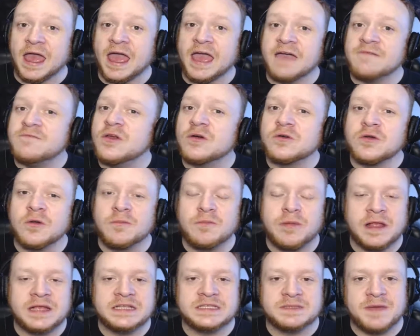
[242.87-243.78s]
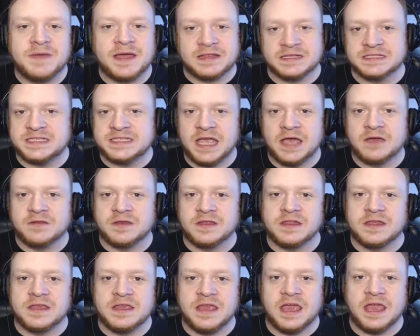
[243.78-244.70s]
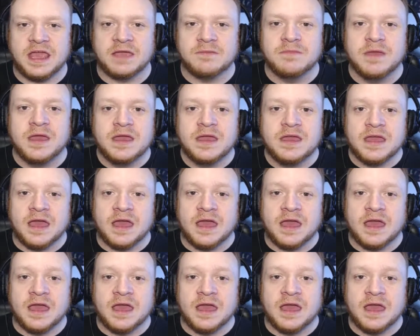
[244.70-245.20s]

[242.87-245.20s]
I have no complaints about the sound in the game.